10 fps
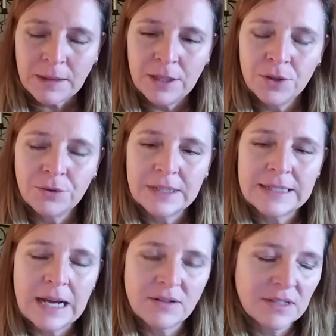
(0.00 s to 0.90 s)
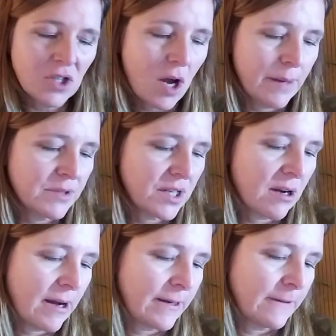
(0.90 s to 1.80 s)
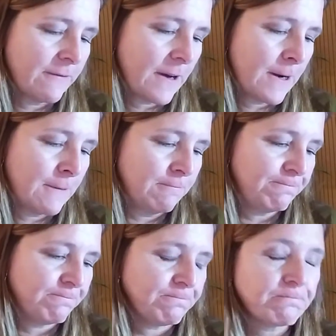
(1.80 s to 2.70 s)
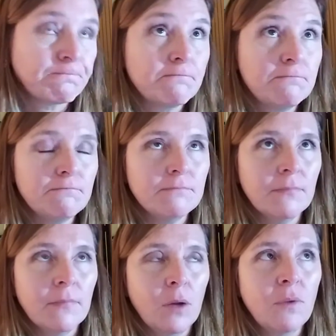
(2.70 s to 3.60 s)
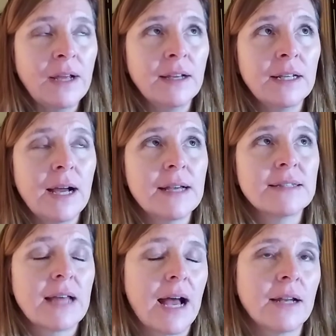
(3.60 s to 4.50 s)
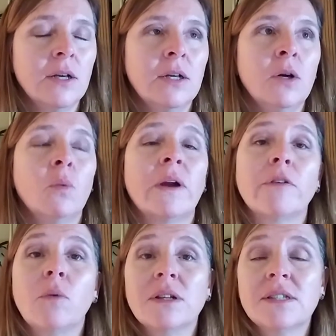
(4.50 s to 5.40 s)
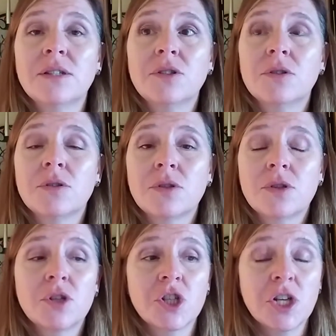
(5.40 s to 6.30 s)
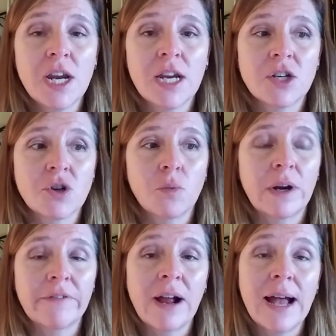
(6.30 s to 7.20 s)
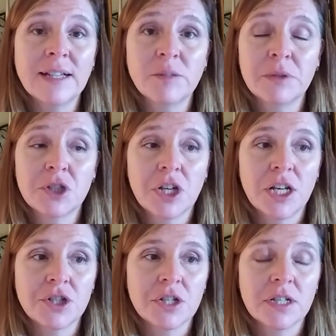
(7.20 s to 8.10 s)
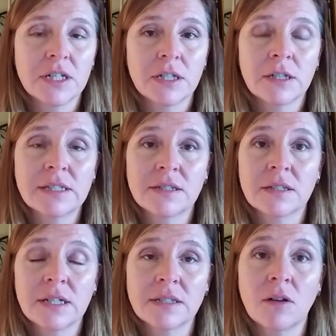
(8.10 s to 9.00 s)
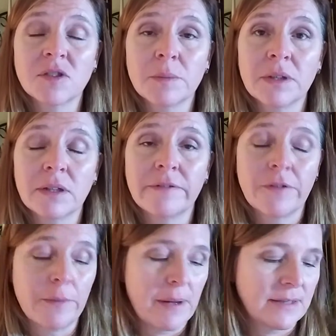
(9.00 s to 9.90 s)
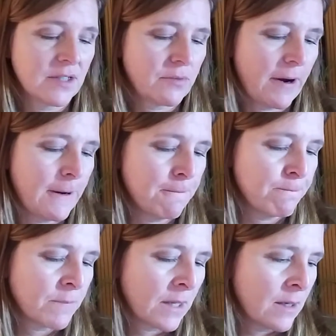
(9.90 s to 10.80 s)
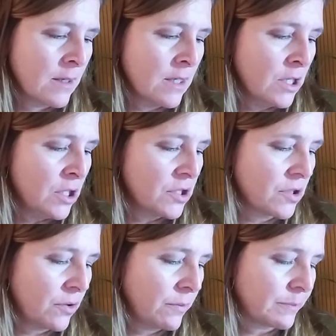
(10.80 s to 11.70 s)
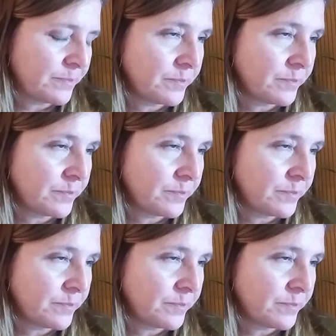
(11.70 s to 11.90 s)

you know now's a time to kind of um, recognize that whatever wants to to change or whatever has been changing here is is ultimately for the best, right? So